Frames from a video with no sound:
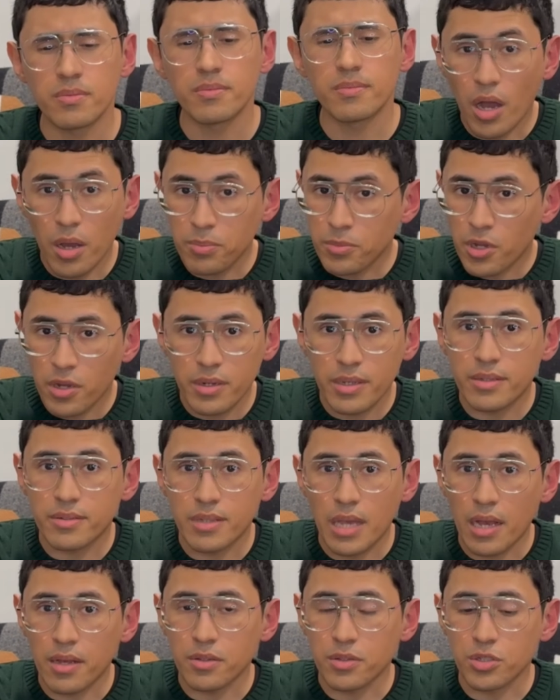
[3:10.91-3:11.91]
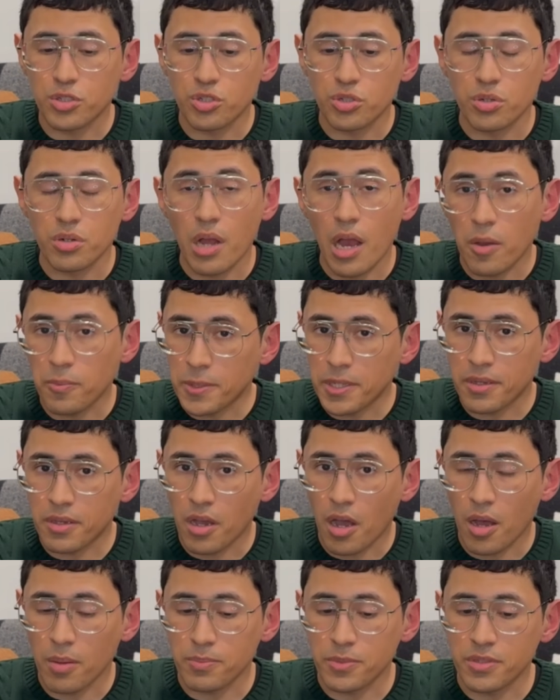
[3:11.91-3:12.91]
I'm not exactly sure how many
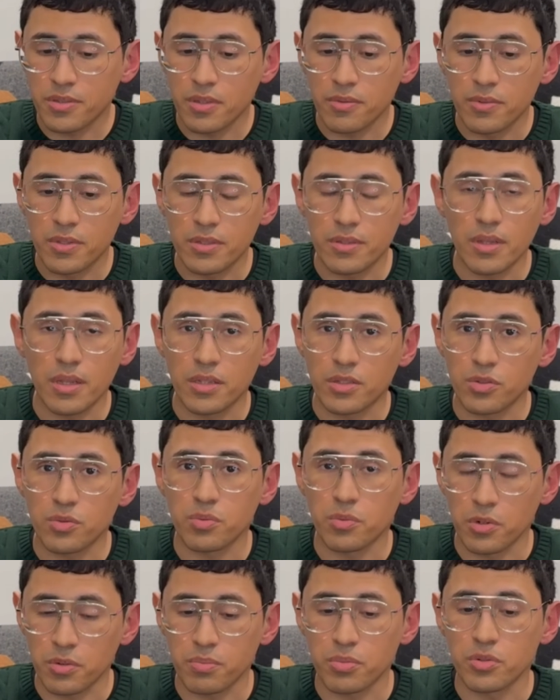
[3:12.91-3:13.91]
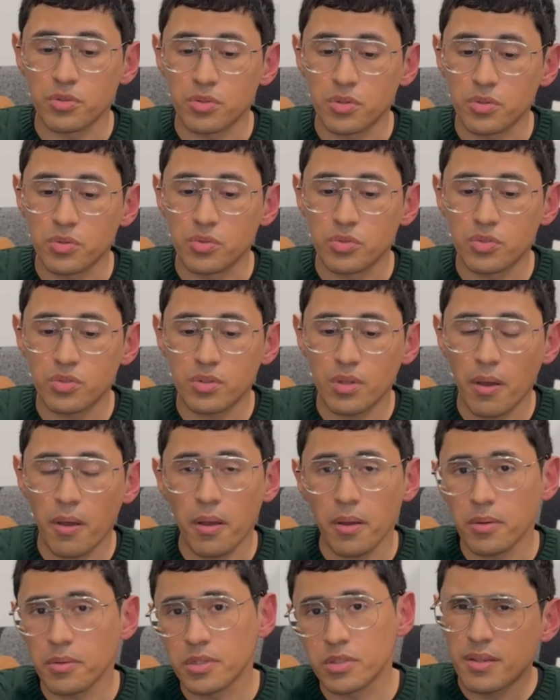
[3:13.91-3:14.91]
copies of this lens were produced,
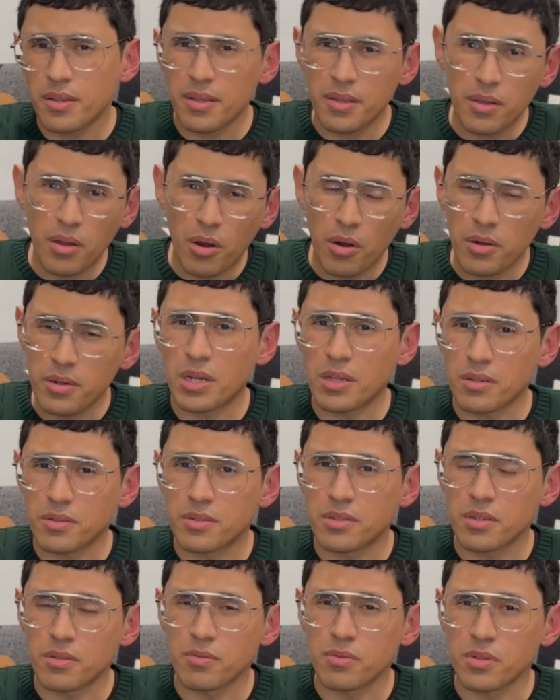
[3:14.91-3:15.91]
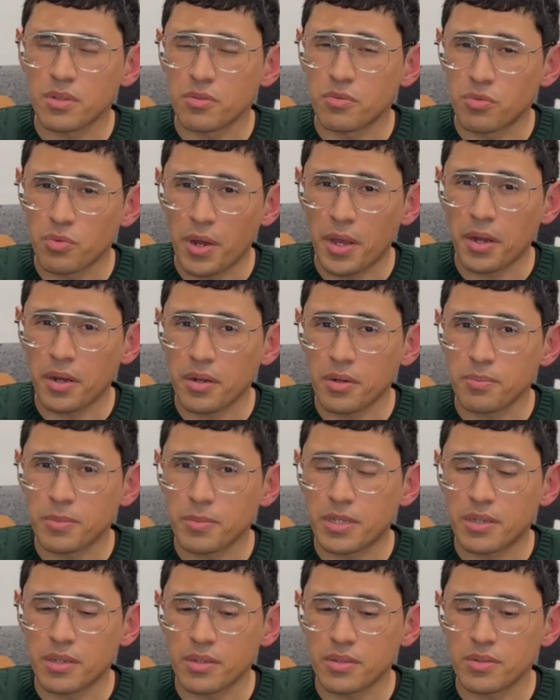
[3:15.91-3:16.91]
and they are relatively rare
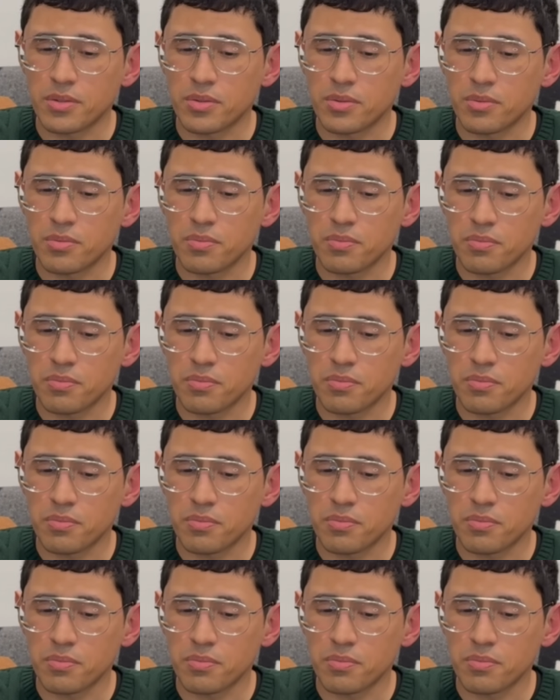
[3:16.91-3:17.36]
because,